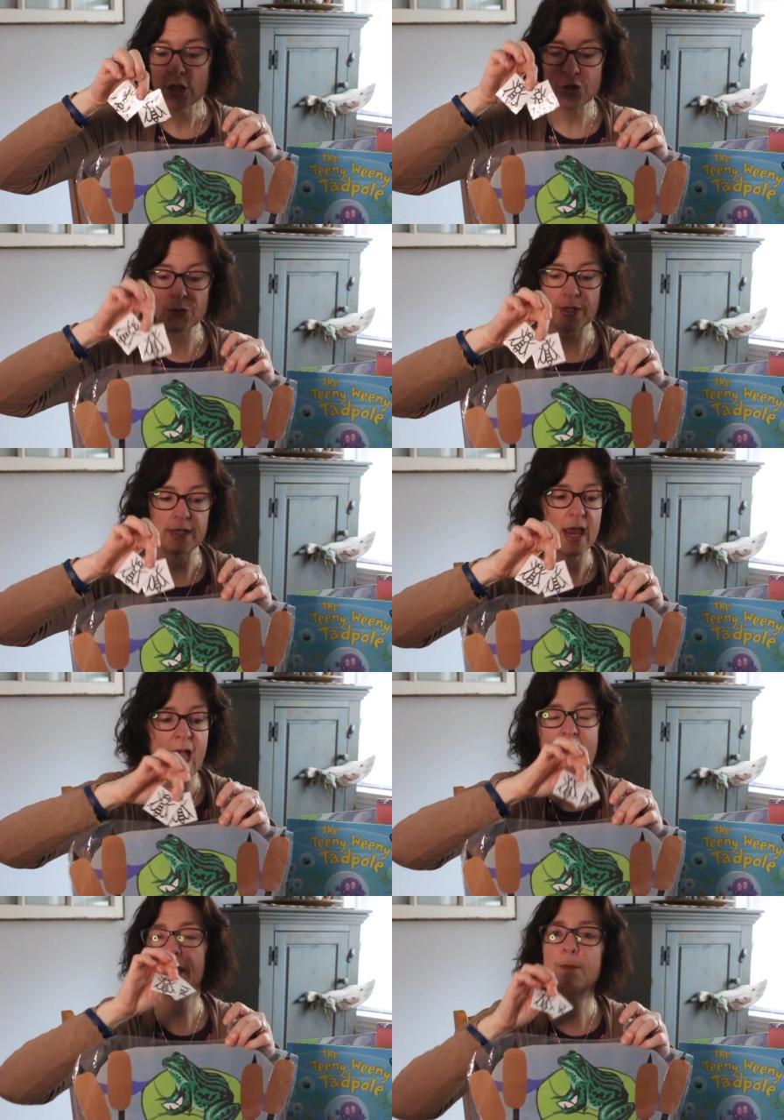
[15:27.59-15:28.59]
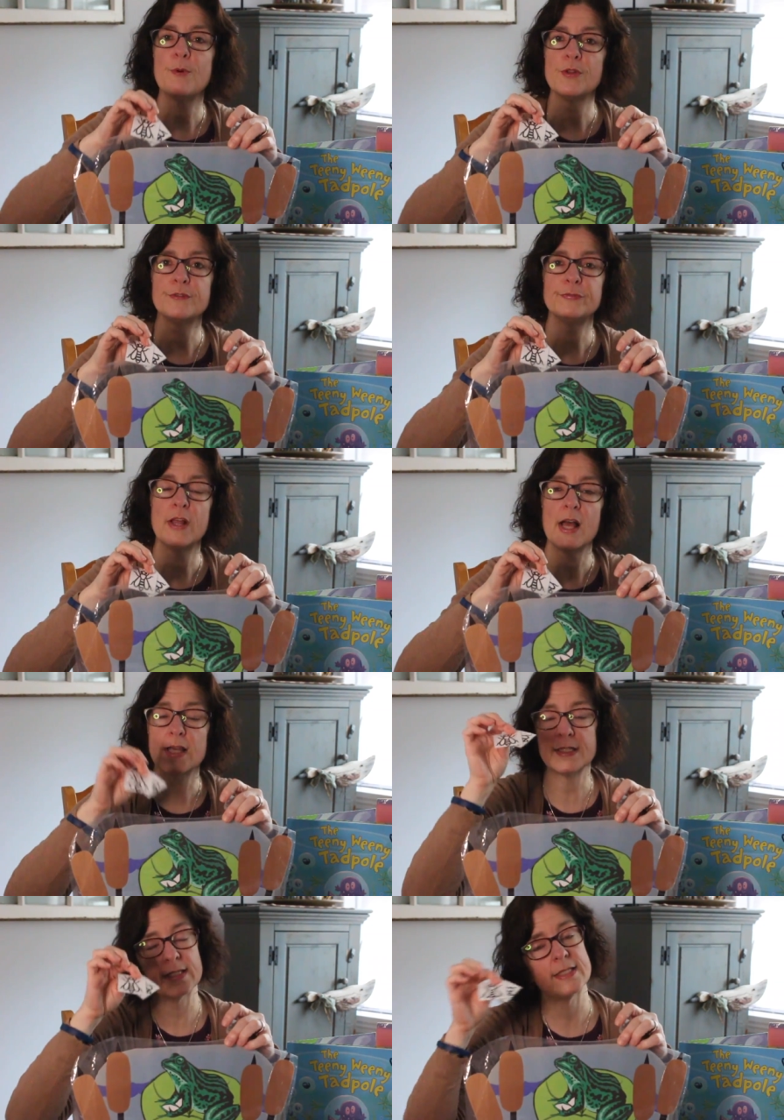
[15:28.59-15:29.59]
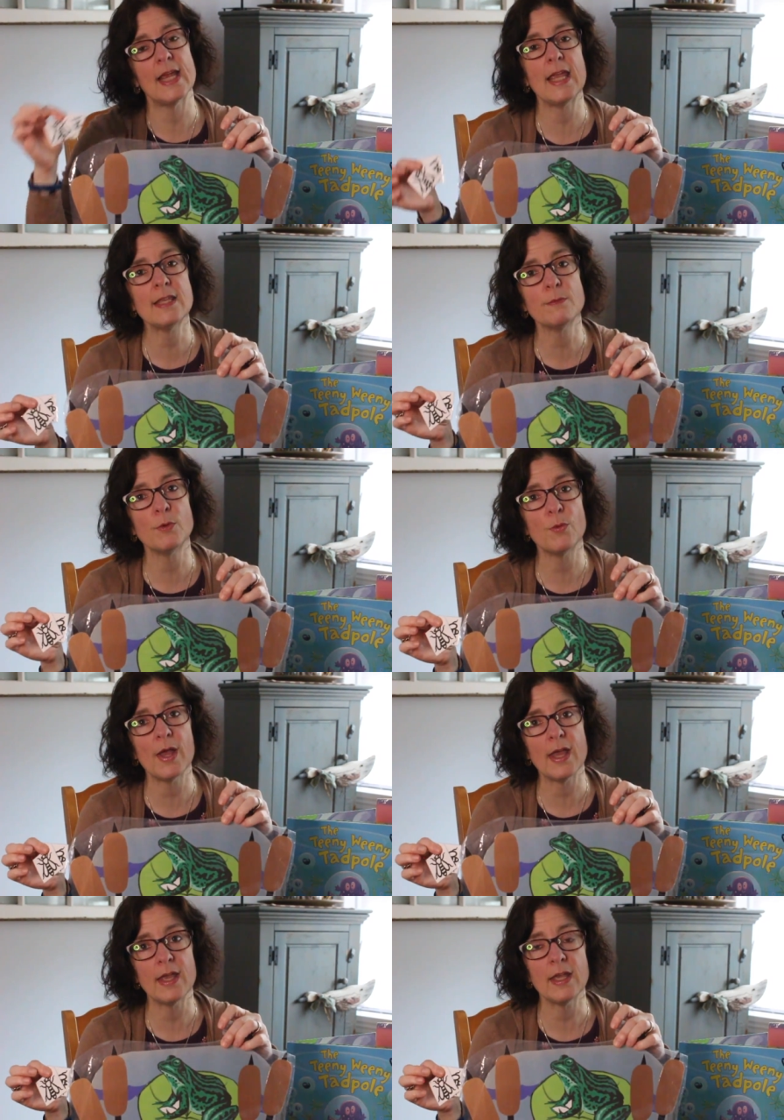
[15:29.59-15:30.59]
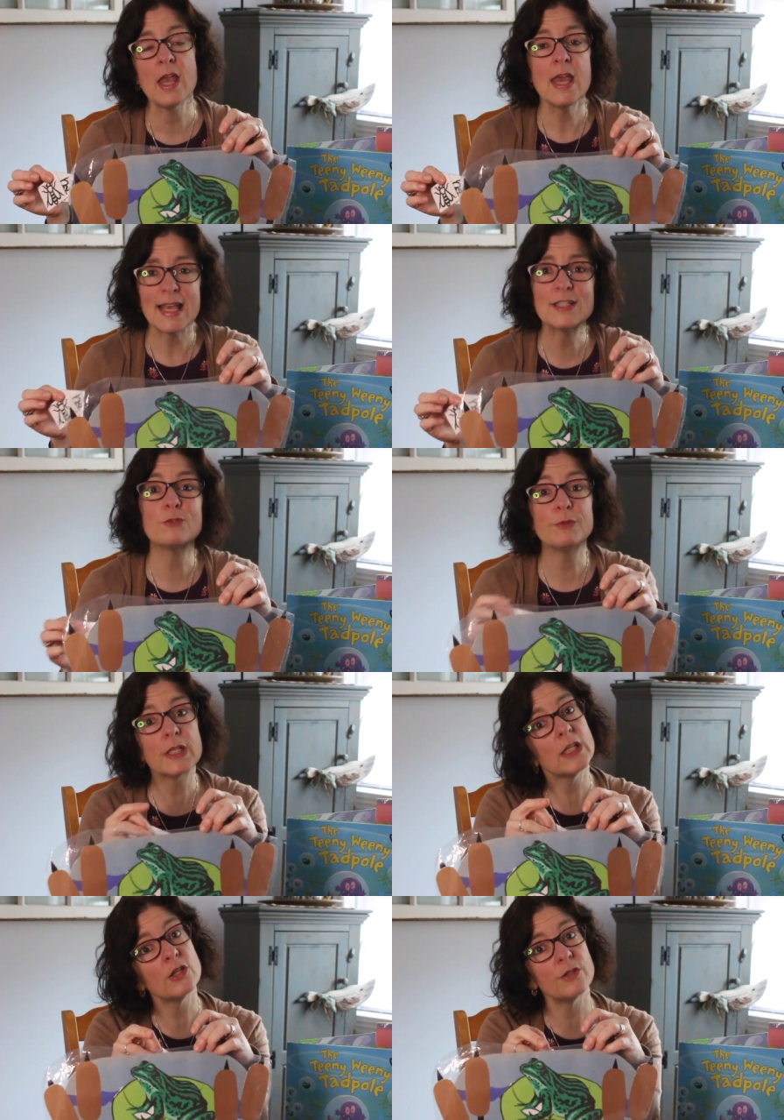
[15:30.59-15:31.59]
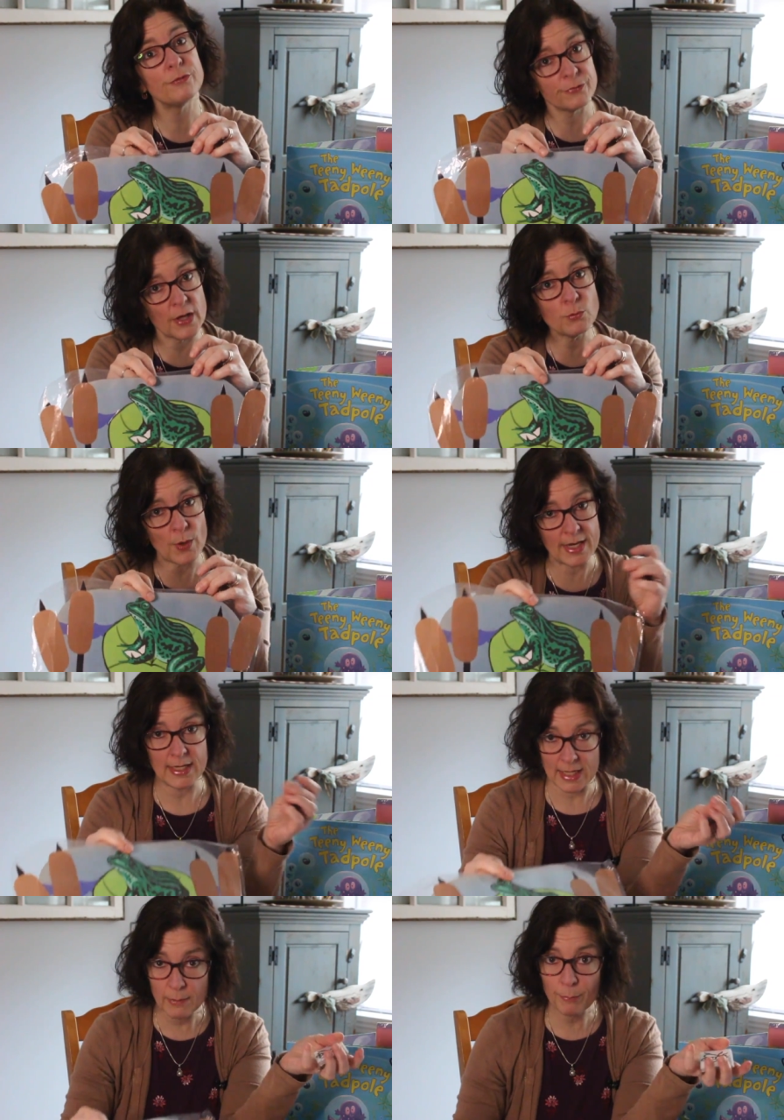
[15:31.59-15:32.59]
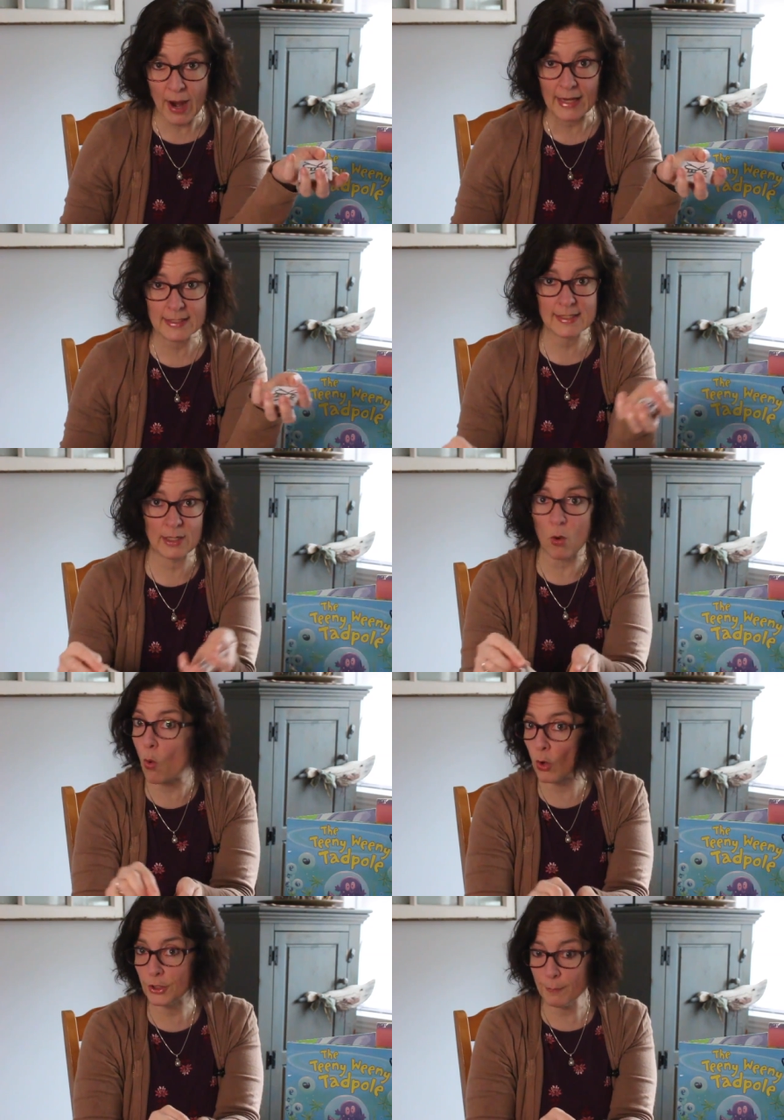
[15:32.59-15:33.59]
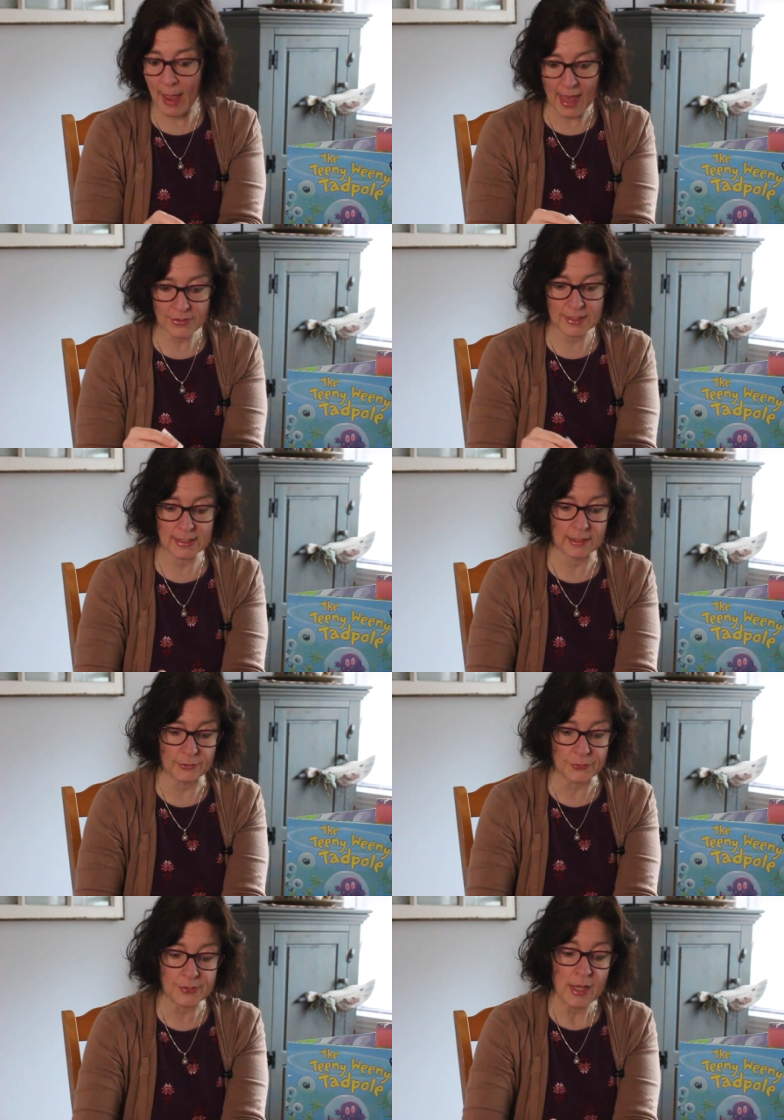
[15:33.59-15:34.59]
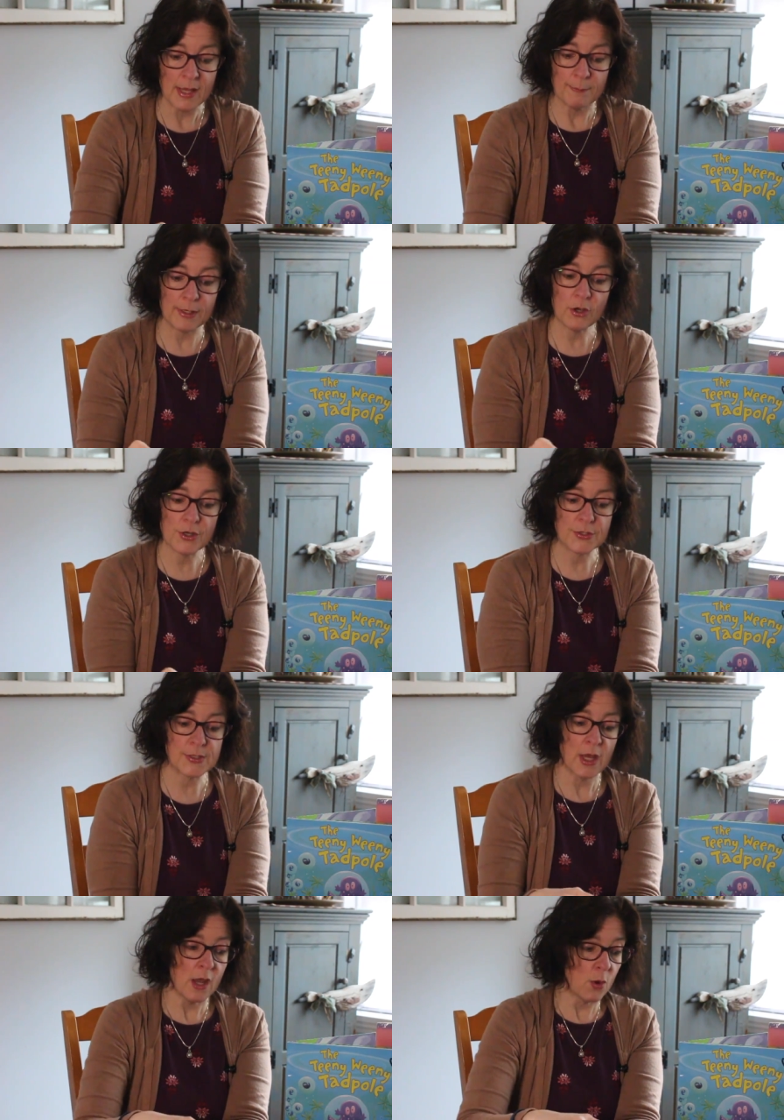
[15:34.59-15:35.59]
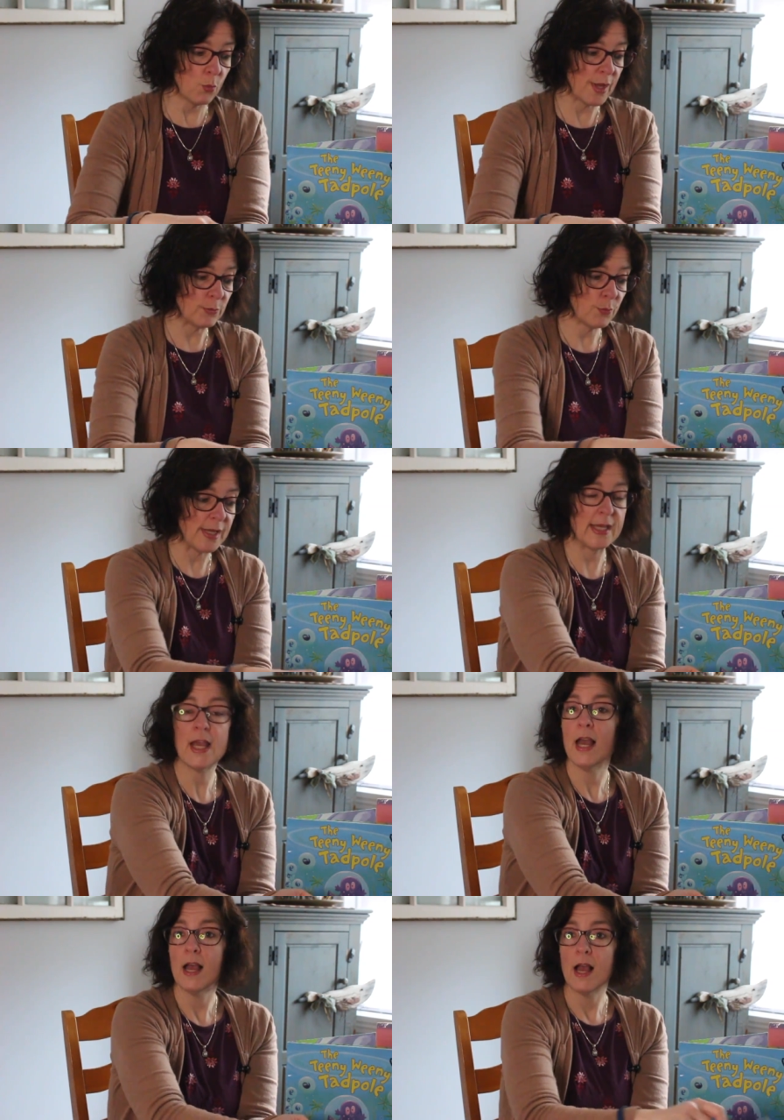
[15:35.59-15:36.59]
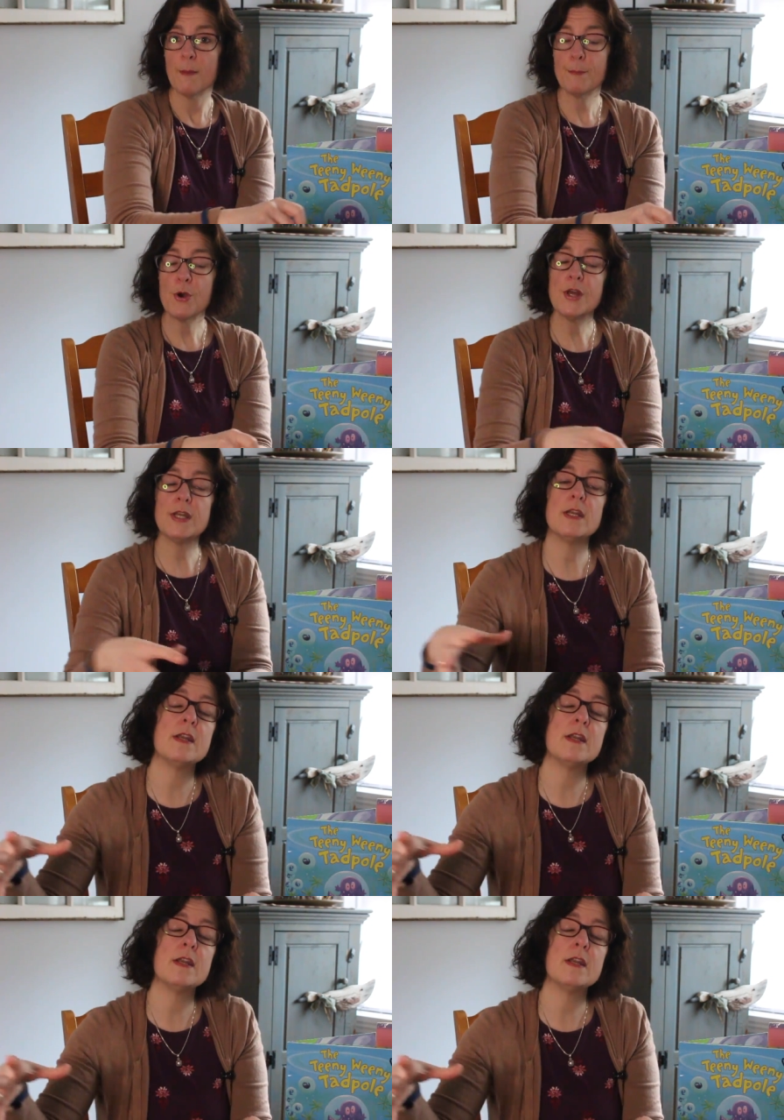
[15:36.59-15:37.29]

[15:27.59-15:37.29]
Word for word: You can add up all the flies and take them away. It's a really good, fun way to keep practicing all your math skills, because when we put